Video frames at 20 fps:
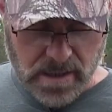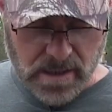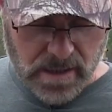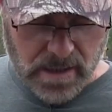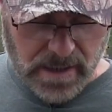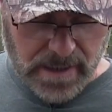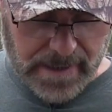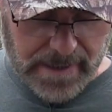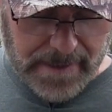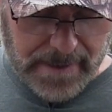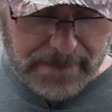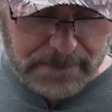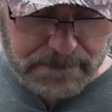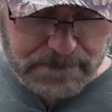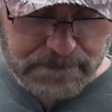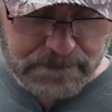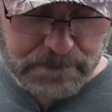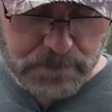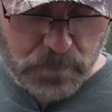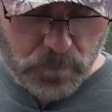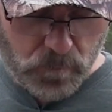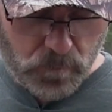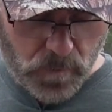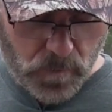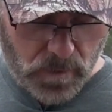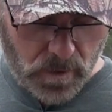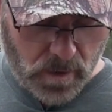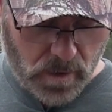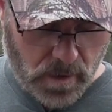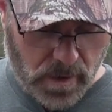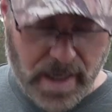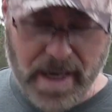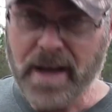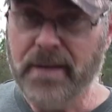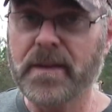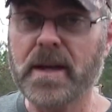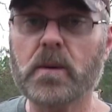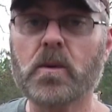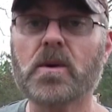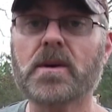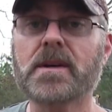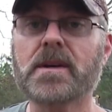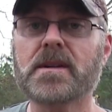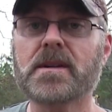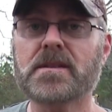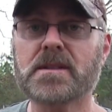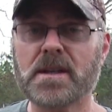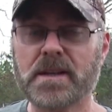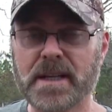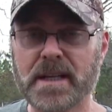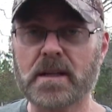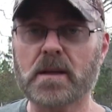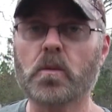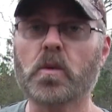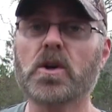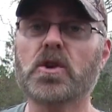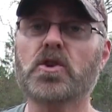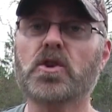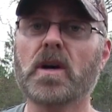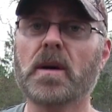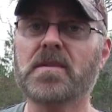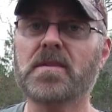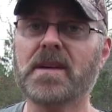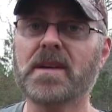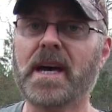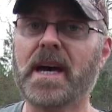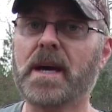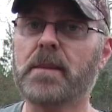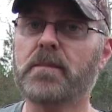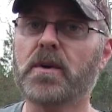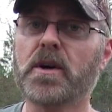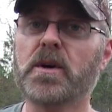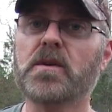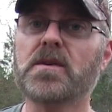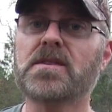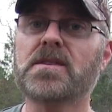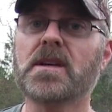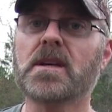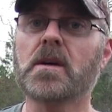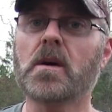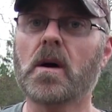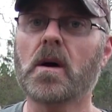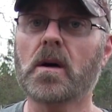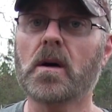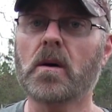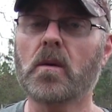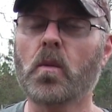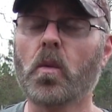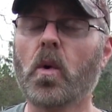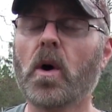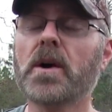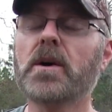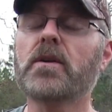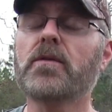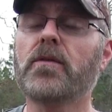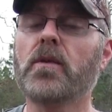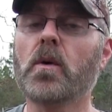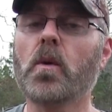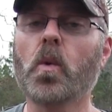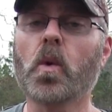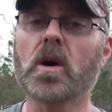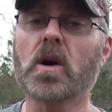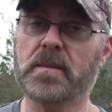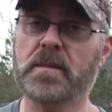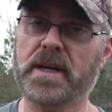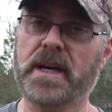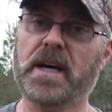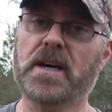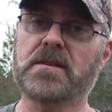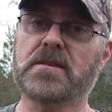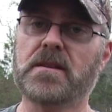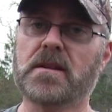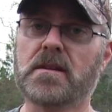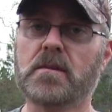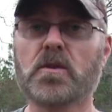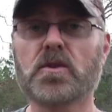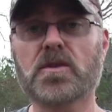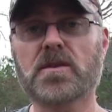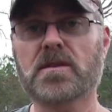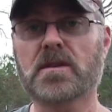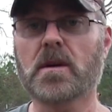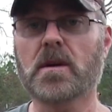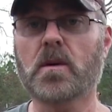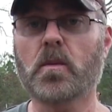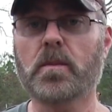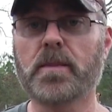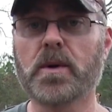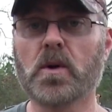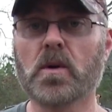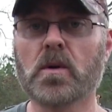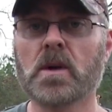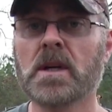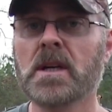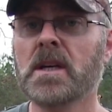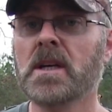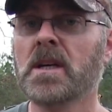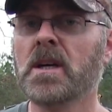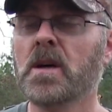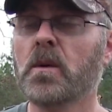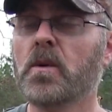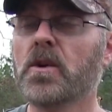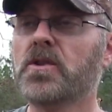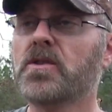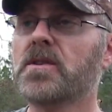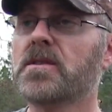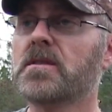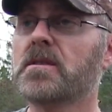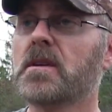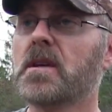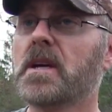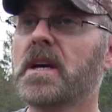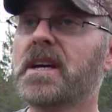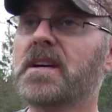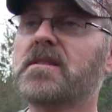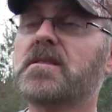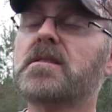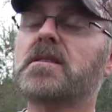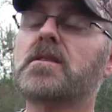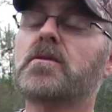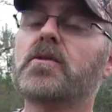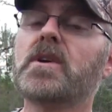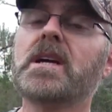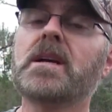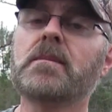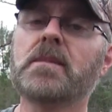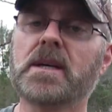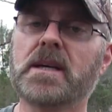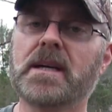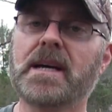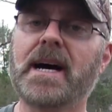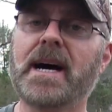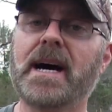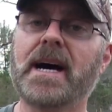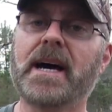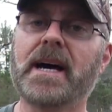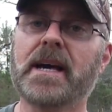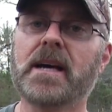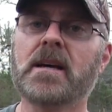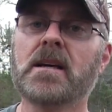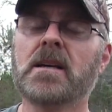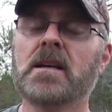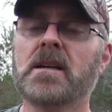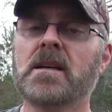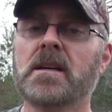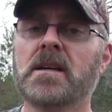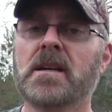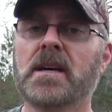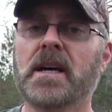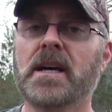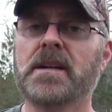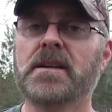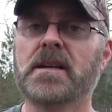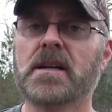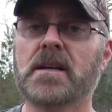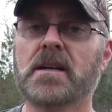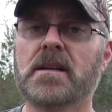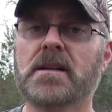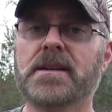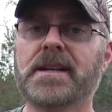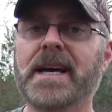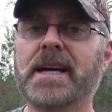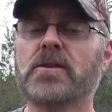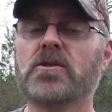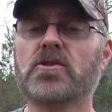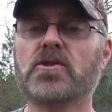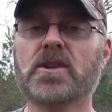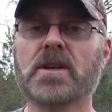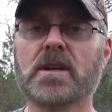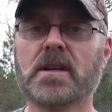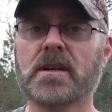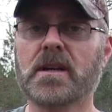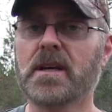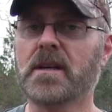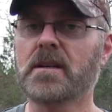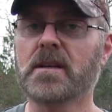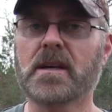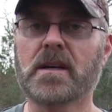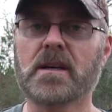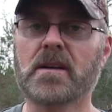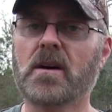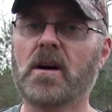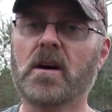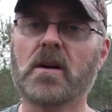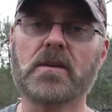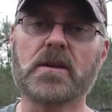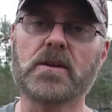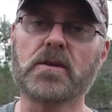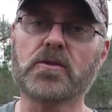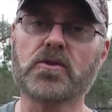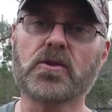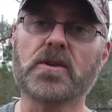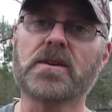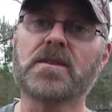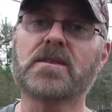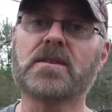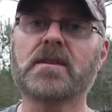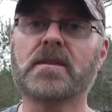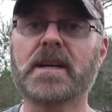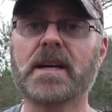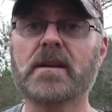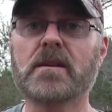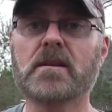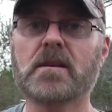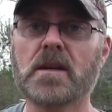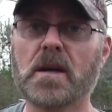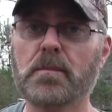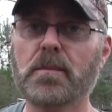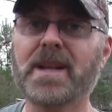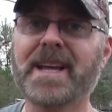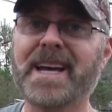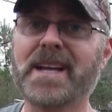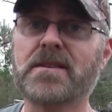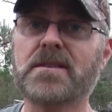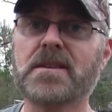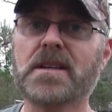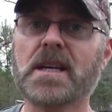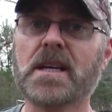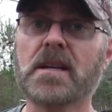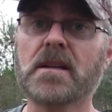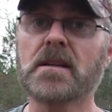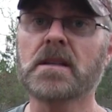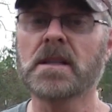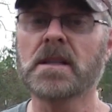And they will start eating the wood chips and producing wonderful worm castings, which is their poo, which is extremely high in nitrogen and all the nutrients that plants need.